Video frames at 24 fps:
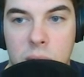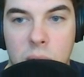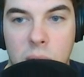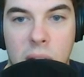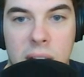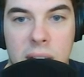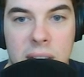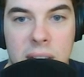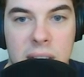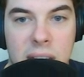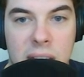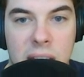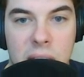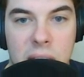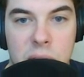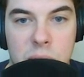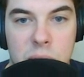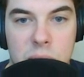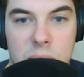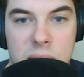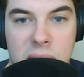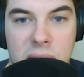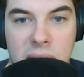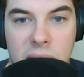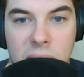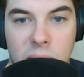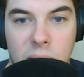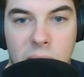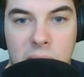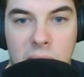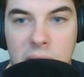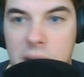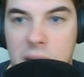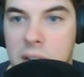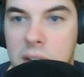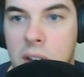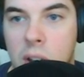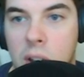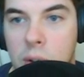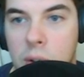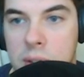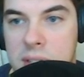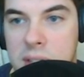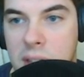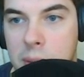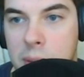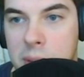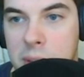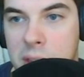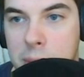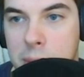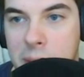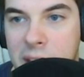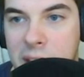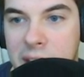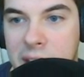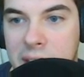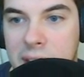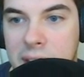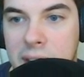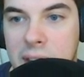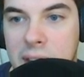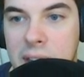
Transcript: Rocket can't do second rank. No, he's got to be in the back.